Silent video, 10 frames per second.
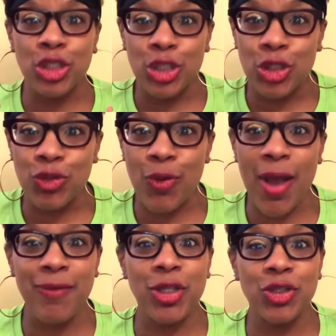
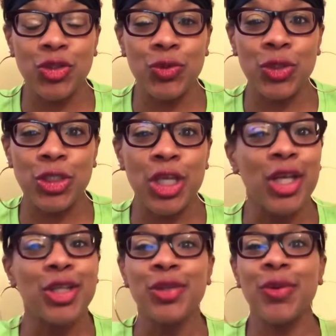travel insurance,
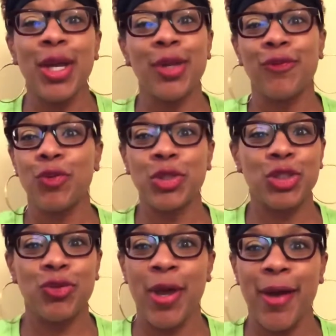you can't afford to
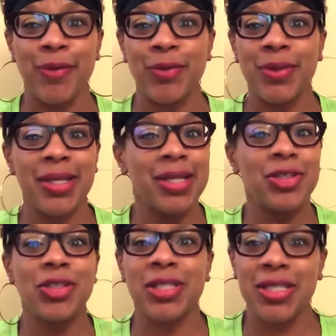travel.
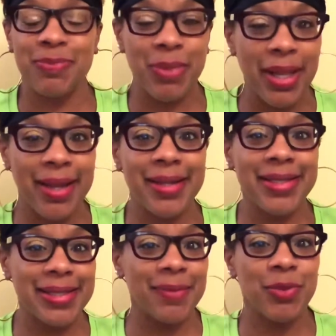It's just as plain and
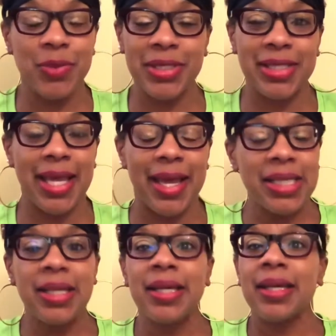simple as that.
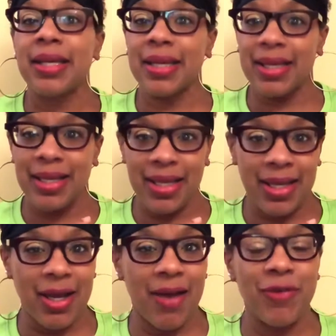It
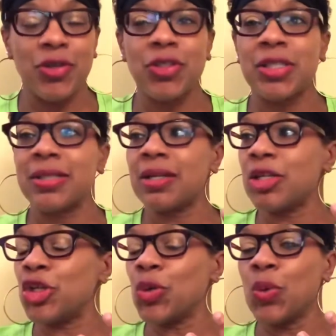covers
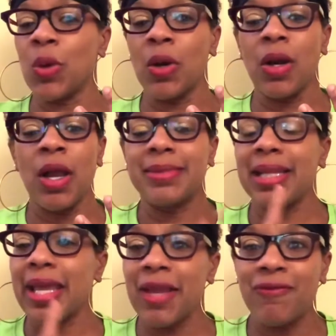your
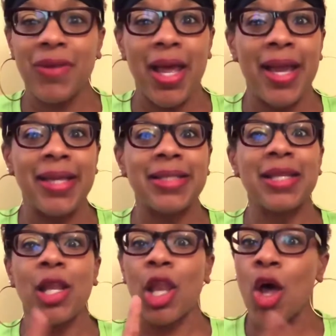delayed flights,
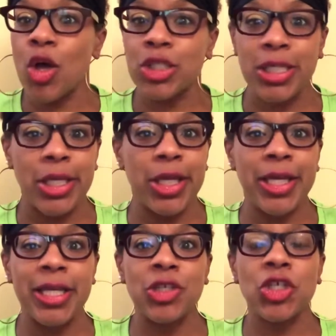lost
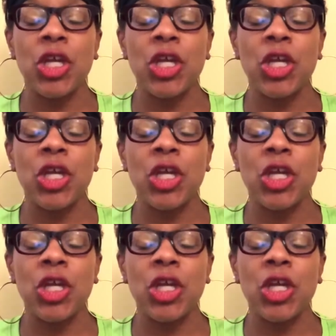luggage,